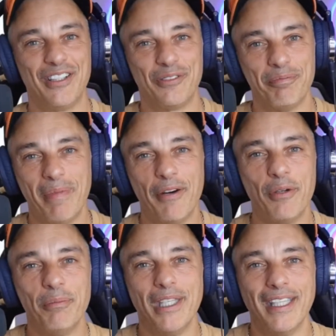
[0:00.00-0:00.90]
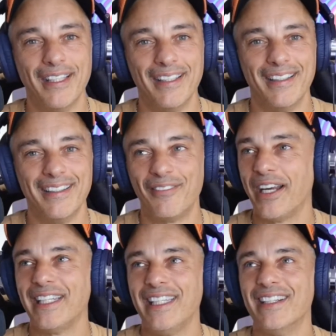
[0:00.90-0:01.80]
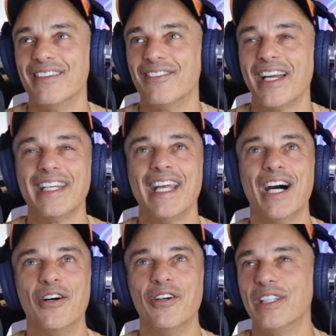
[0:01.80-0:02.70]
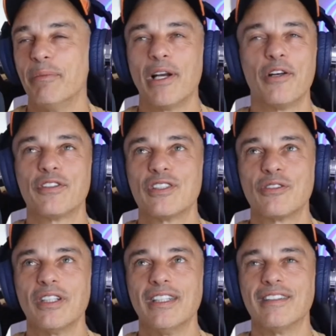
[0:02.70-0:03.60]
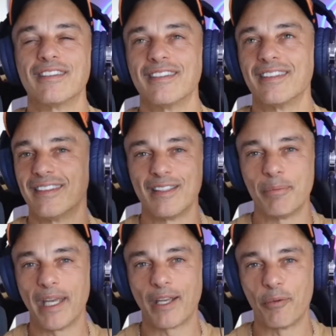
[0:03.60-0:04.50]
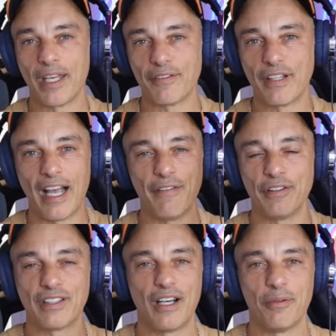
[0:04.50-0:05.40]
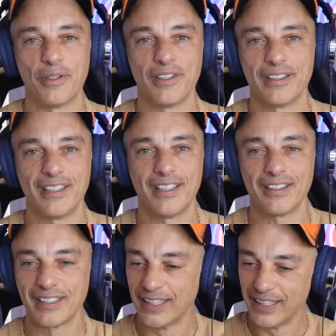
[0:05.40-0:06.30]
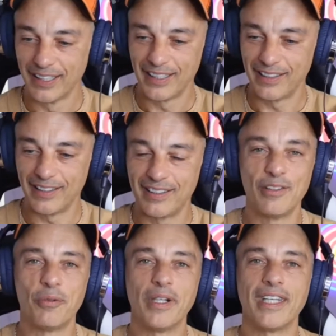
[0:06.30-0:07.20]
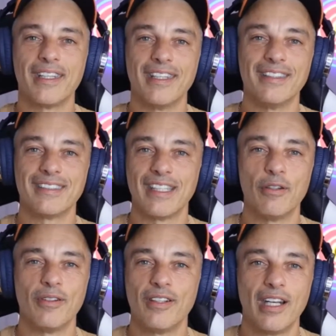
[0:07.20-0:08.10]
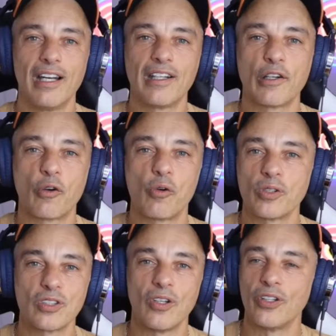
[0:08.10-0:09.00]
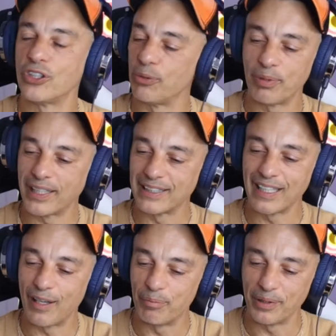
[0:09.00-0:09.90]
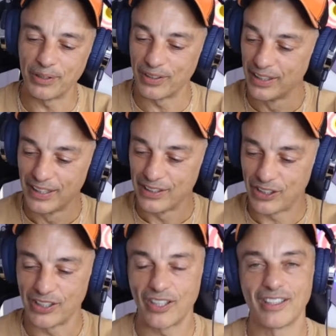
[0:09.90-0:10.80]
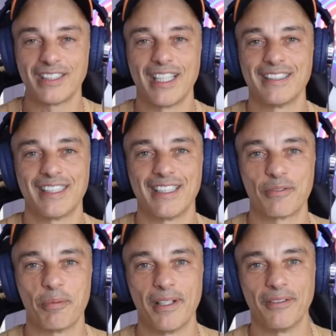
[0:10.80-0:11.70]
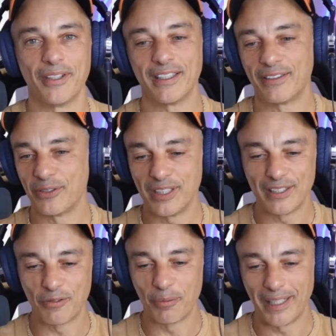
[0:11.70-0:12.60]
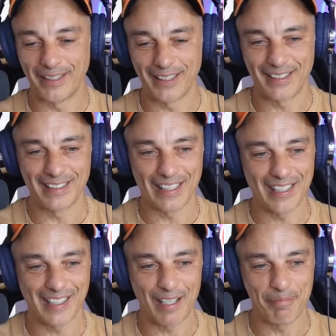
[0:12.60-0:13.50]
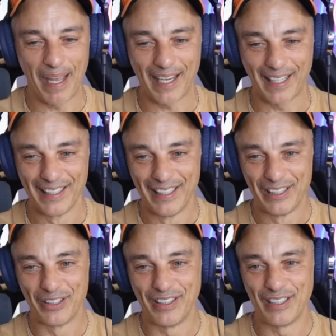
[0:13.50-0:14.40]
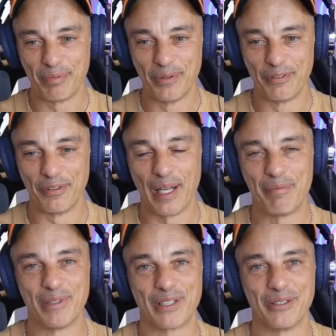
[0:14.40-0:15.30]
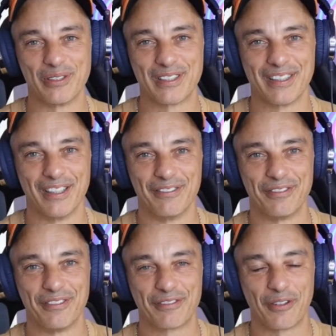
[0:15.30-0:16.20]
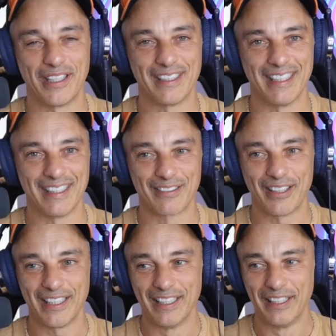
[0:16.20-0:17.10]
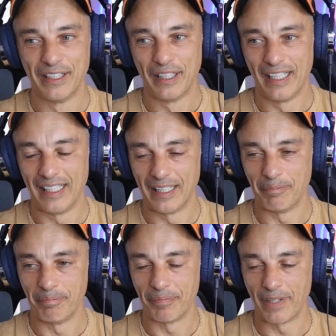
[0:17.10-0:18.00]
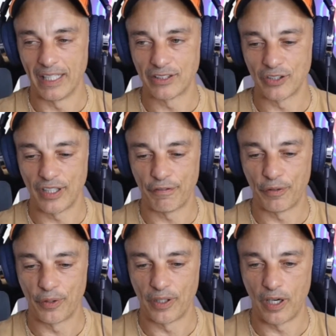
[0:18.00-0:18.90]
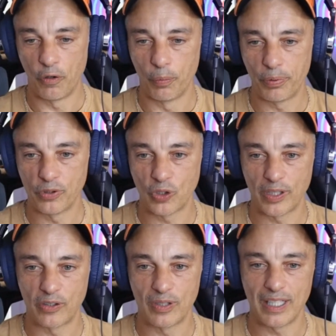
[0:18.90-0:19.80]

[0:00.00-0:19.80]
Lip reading: marry me right here, right now, in the middle of the street. And in the back we have the Eiffel Tower, and there's the ring is in a little croissant. She breaks it up and she starts dancing as well, right? To these romantic scenes. Let's get back to these beautiful episodes of craziness, right? And so therefore, I hope you enjoyed today's